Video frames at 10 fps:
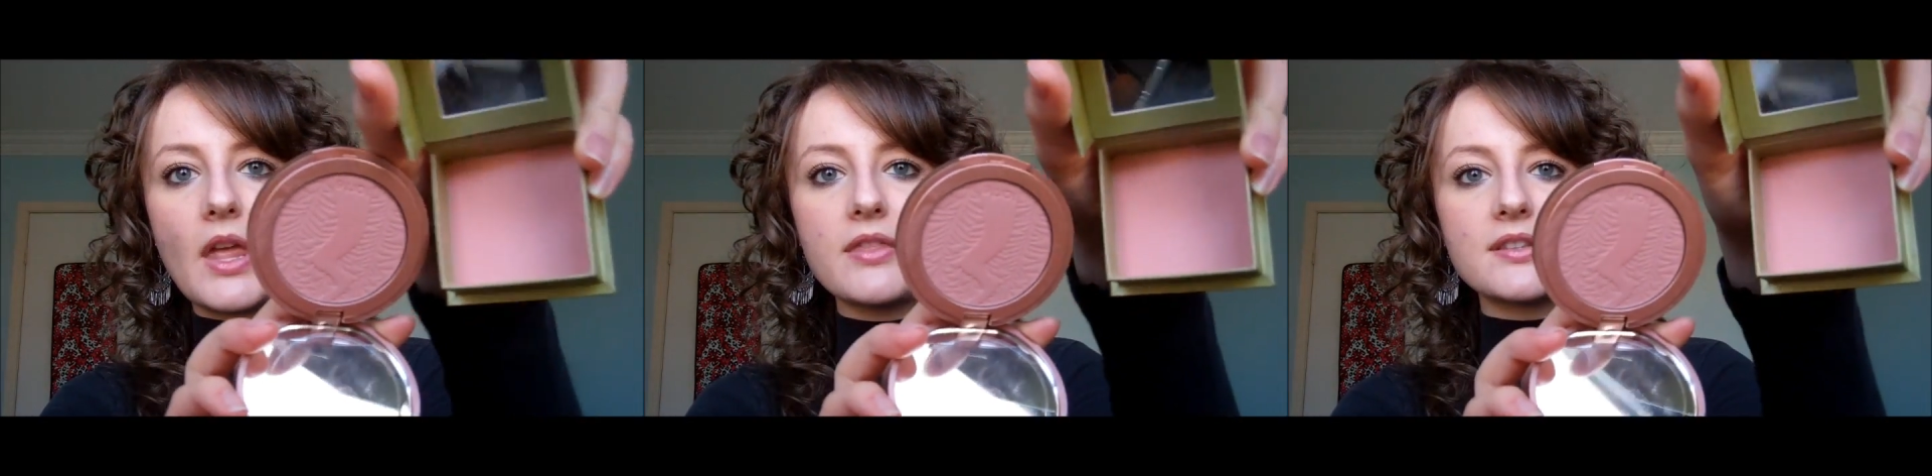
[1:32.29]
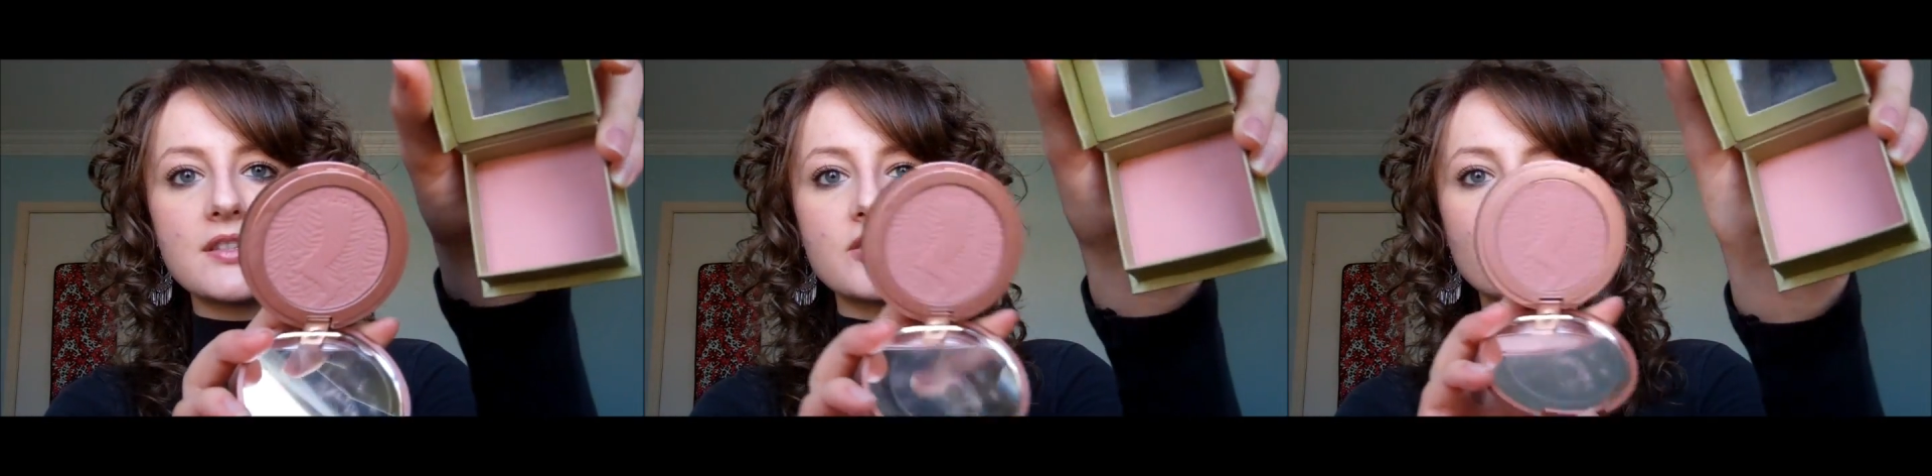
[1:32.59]

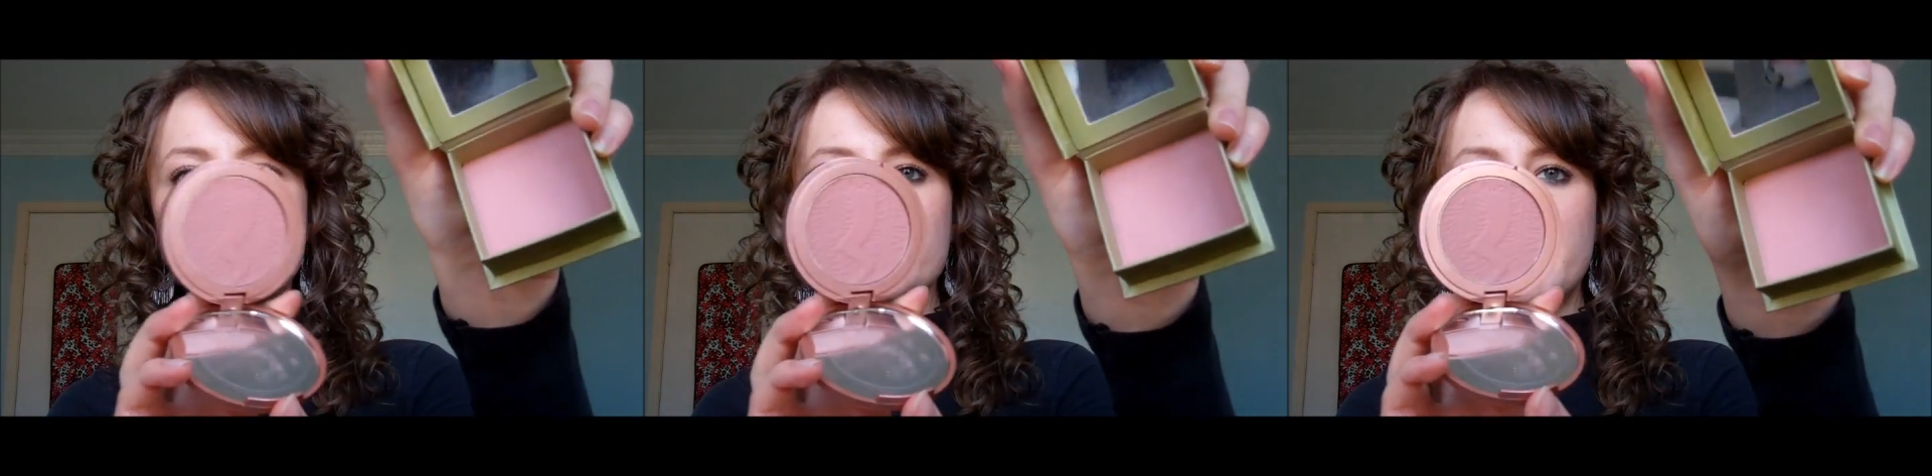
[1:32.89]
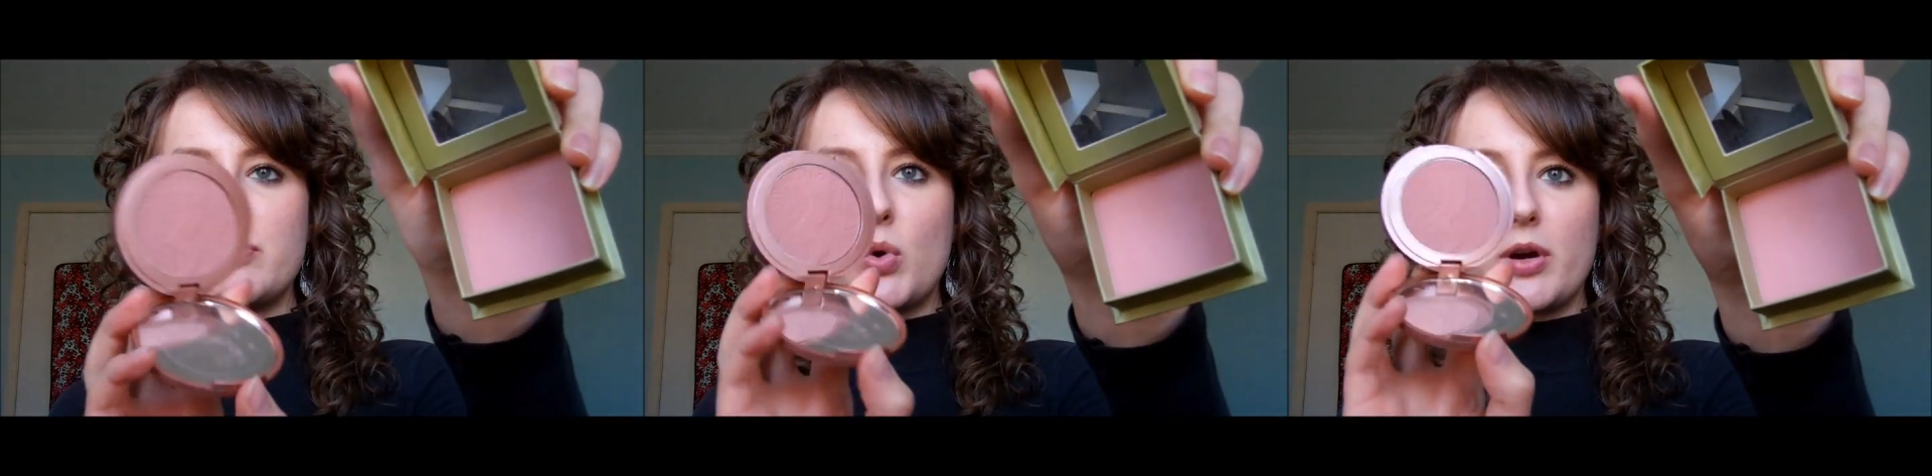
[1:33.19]
This is just a
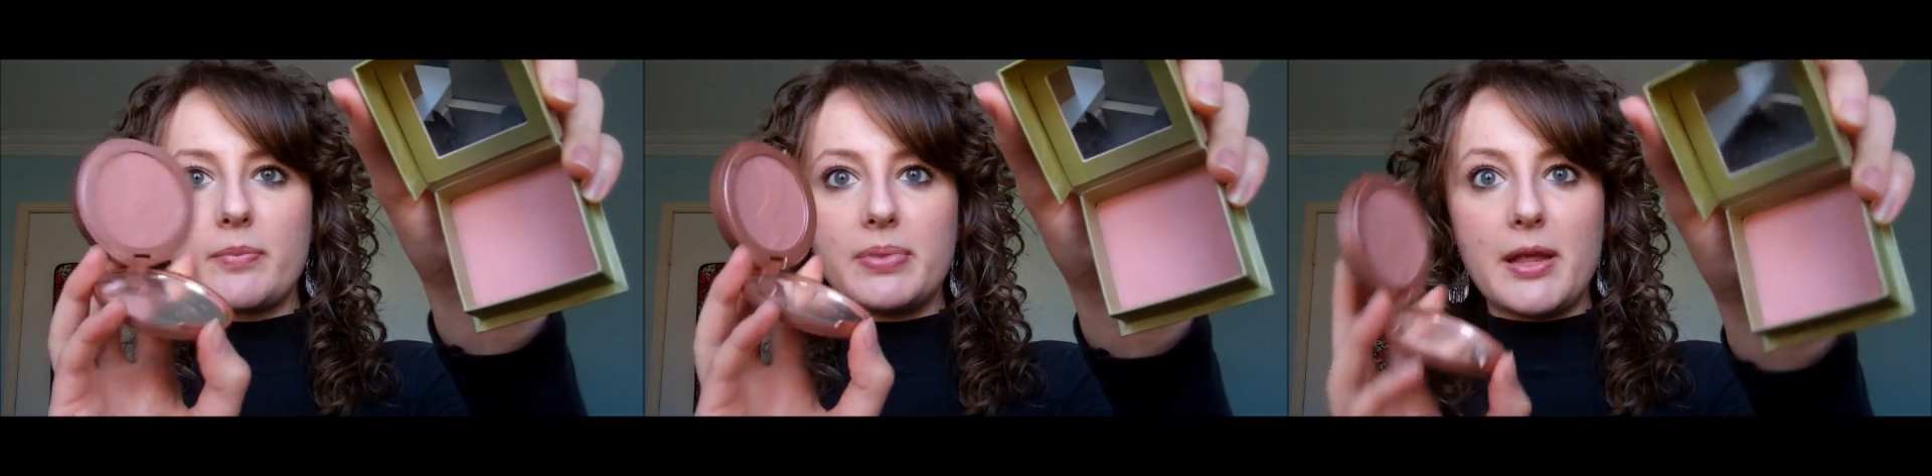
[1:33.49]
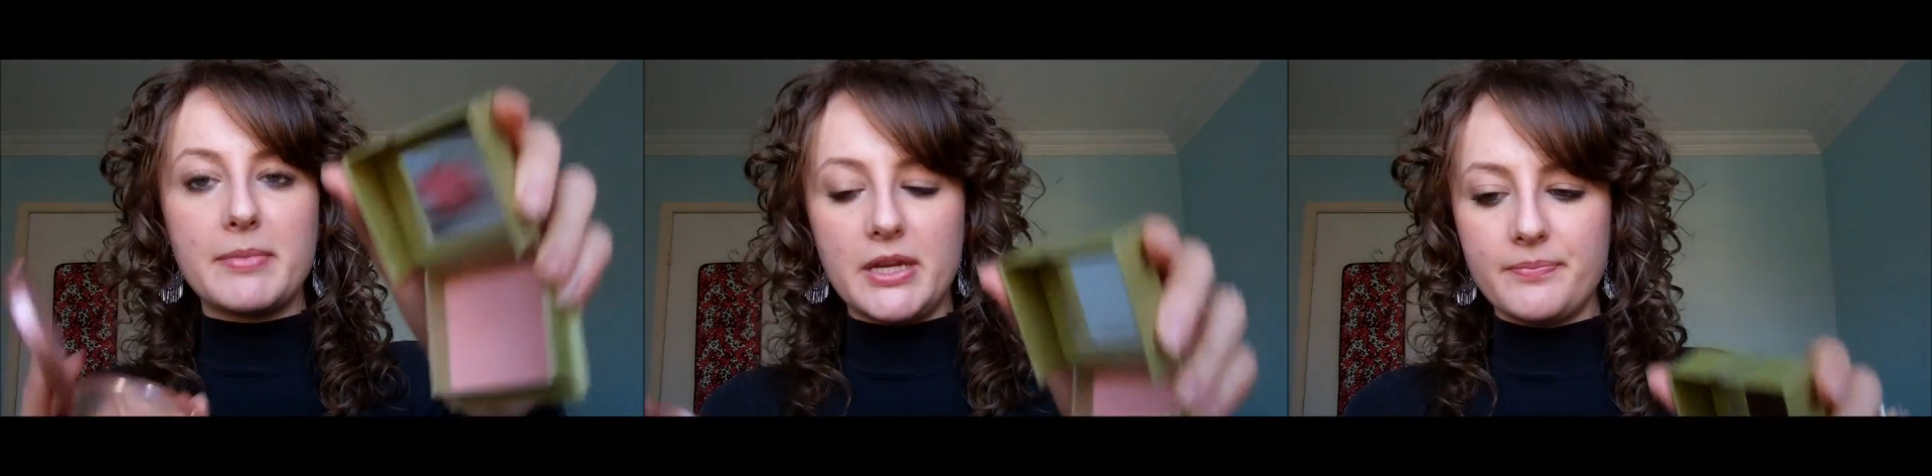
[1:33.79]
bit more
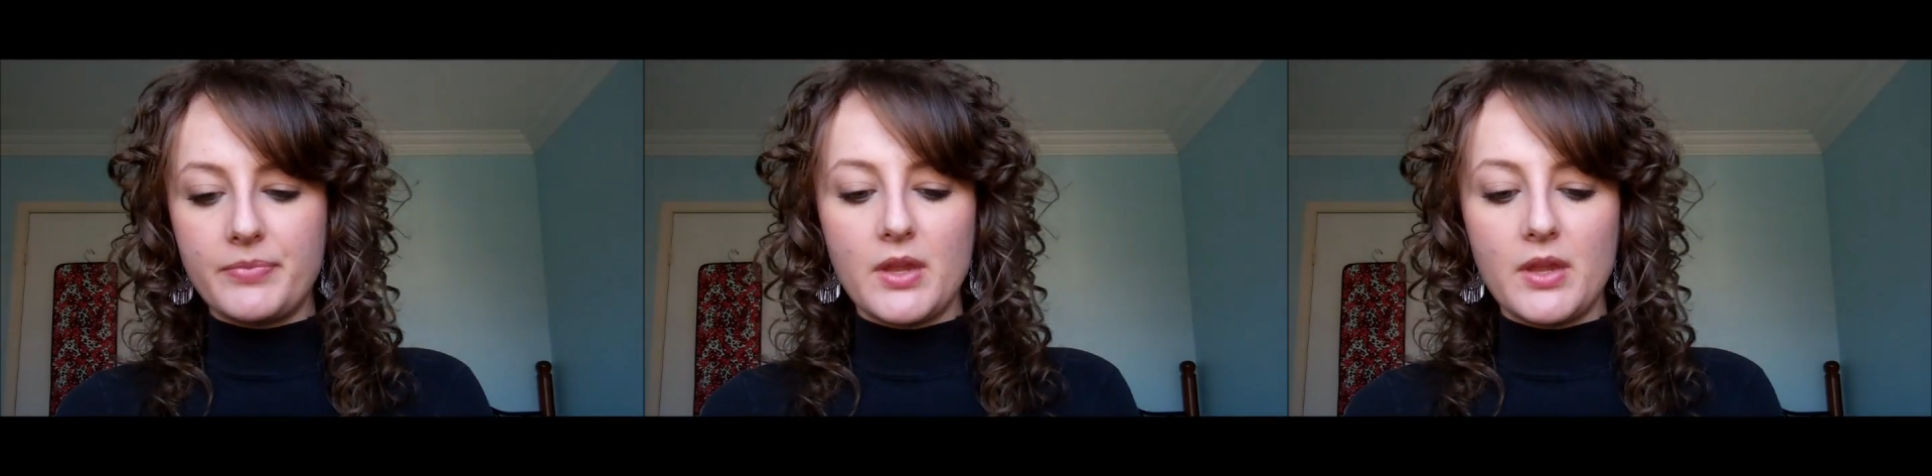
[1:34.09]
plummy,